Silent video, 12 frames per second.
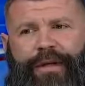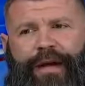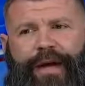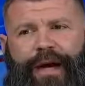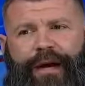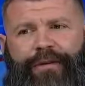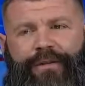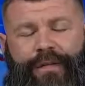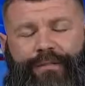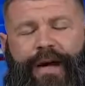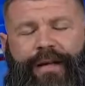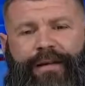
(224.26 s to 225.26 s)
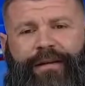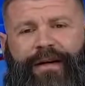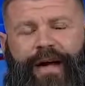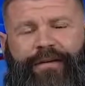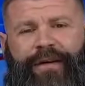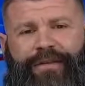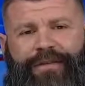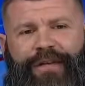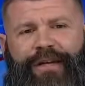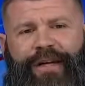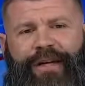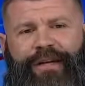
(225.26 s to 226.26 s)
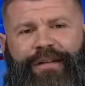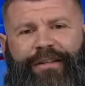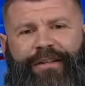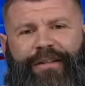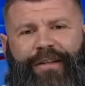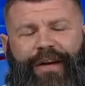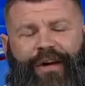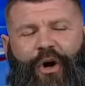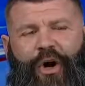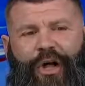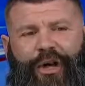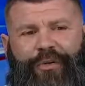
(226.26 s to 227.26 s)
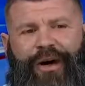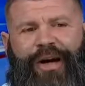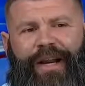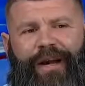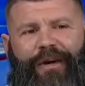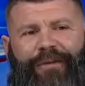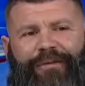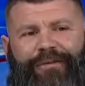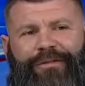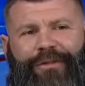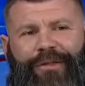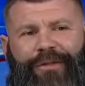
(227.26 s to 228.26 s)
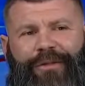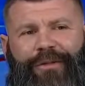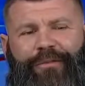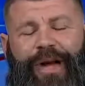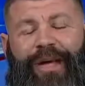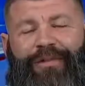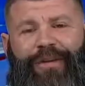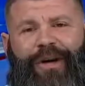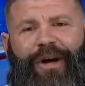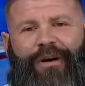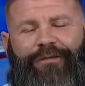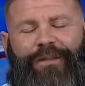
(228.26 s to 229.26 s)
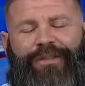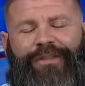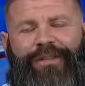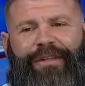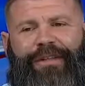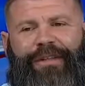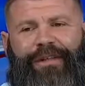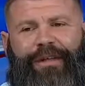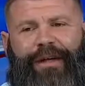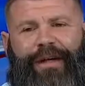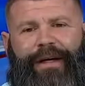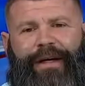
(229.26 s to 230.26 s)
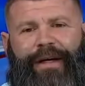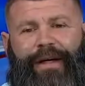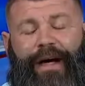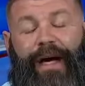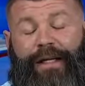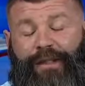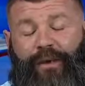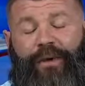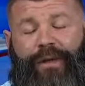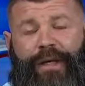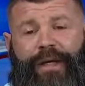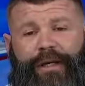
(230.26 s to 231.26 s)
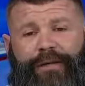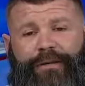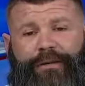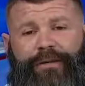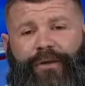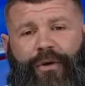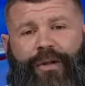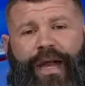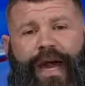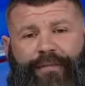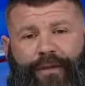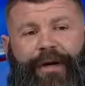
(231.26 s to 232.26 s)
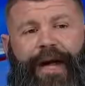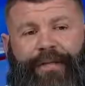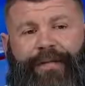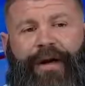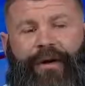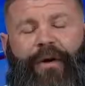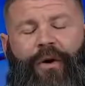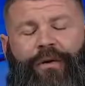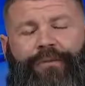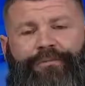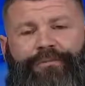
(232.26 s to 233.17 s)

and I was expecting, obviously, a call on the radio to make it to the office. And I shortly after got that call.